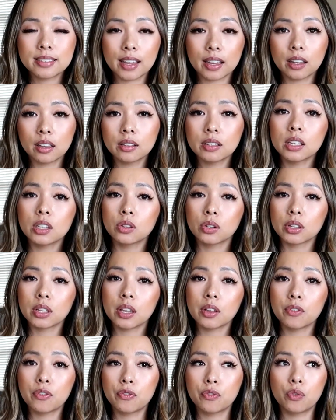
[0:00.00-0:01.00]
Secondly,
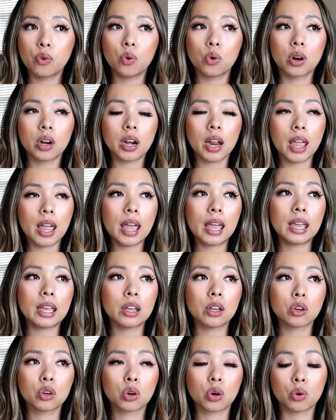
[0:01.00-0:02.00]
looking for
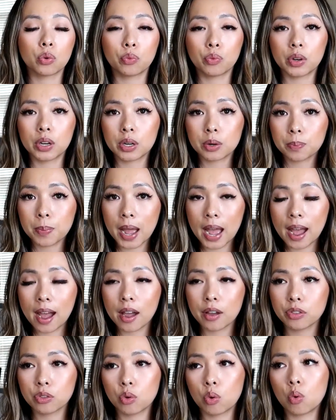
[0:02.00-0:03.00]
a career
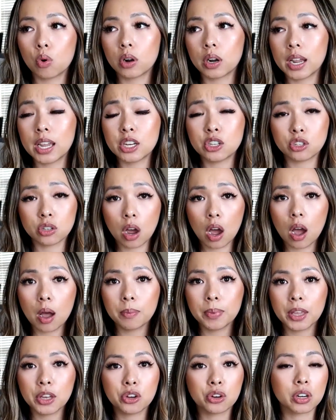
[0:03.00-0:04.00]
path or a
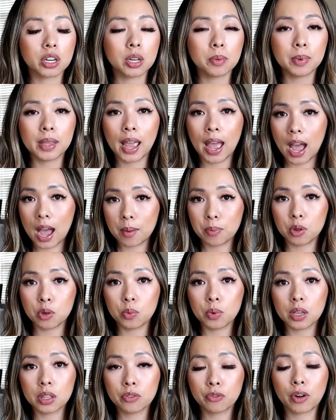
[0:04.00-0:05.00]
job that you're gonna be happy
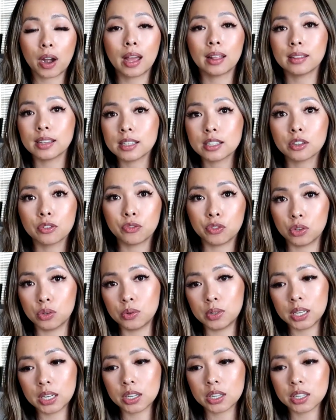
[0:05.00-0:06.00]
with for at least a few
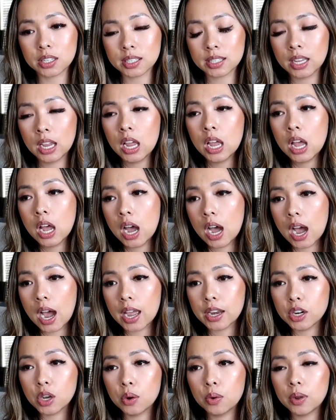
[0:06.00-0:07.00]
years.
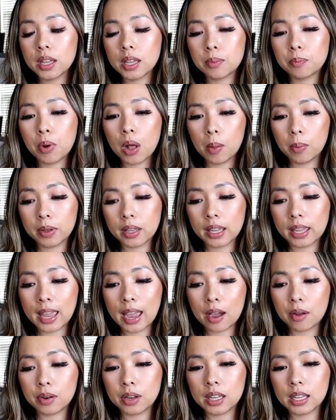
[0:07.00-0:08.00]
I know in public
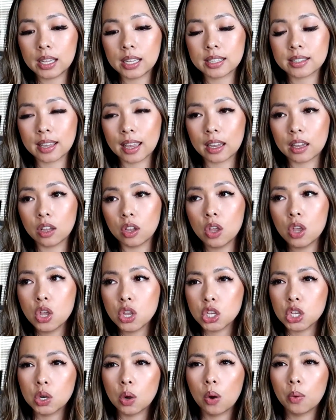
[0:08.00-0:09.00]
accounting, it's like
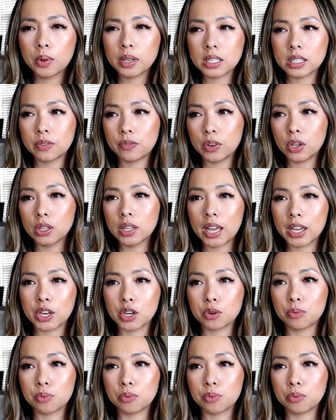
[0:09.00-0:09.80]
you always feel like